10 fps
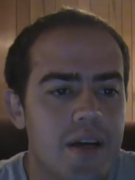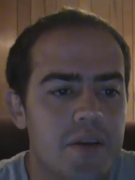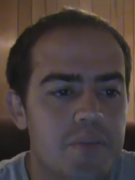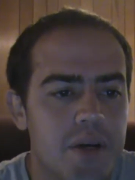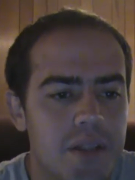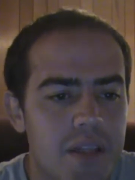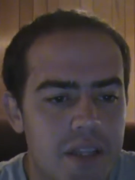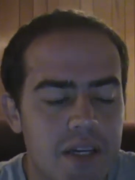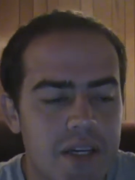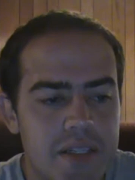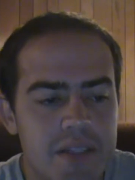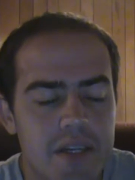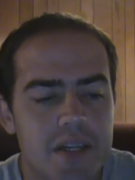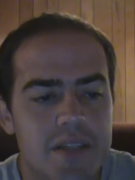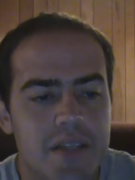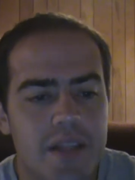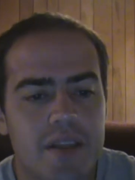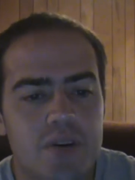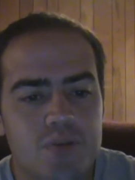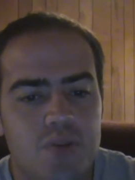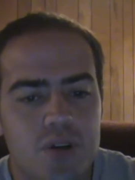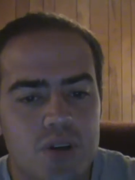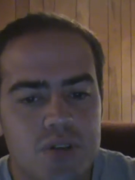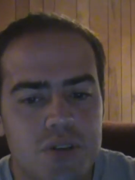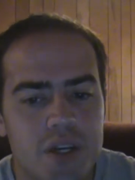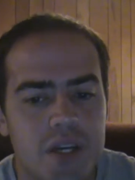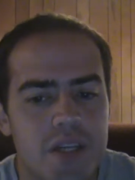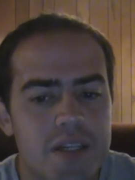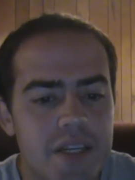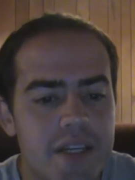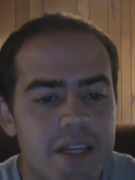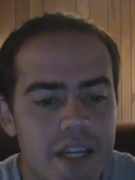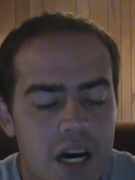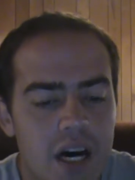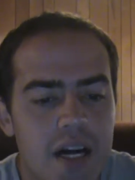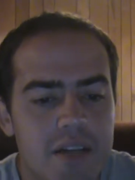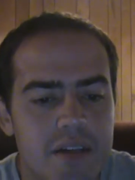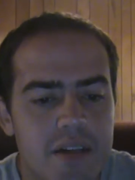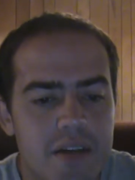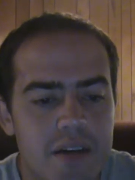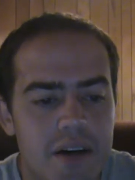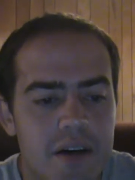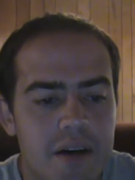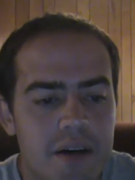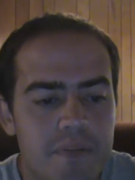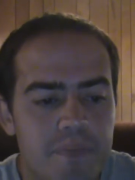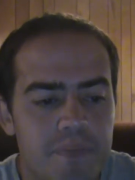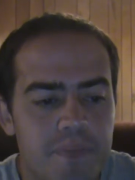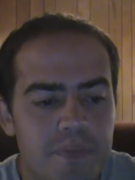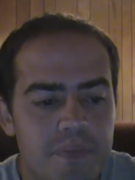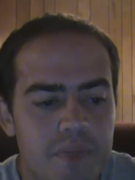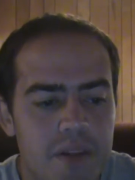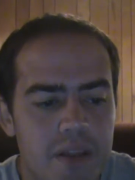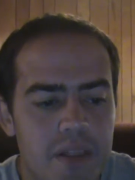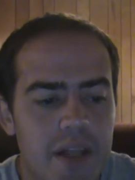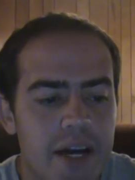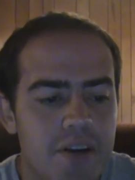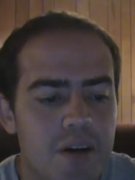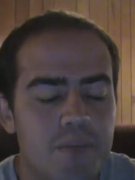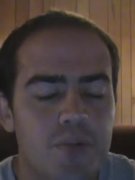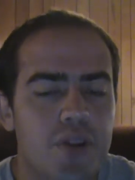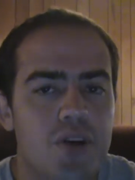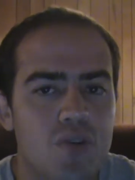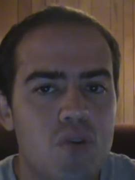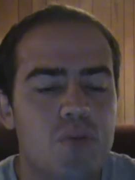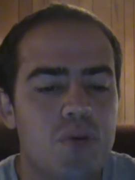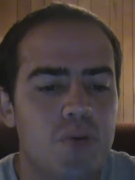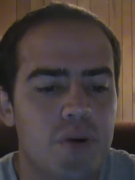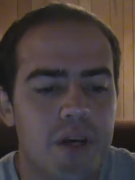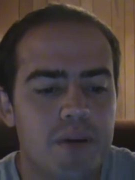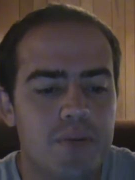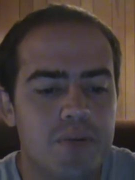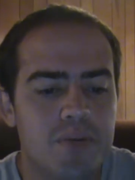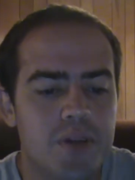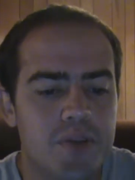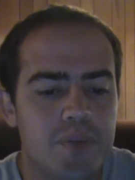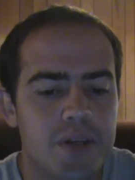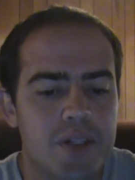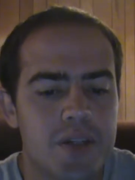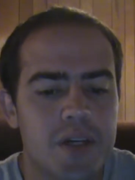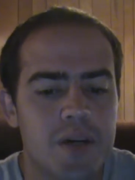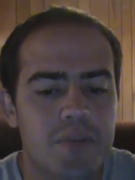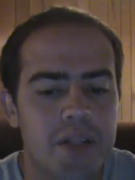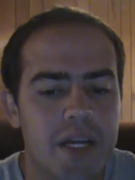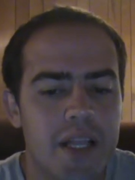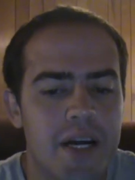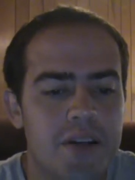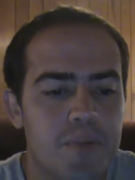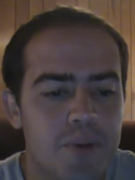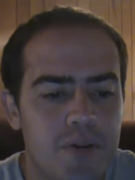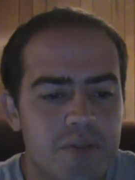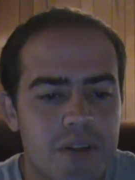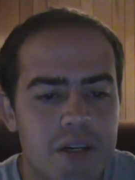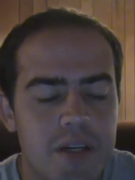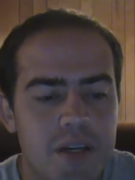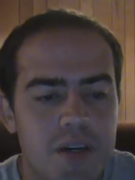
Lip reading: But the thing is that those words did not line up with the normal Hebrew expression, but they lined up perfectly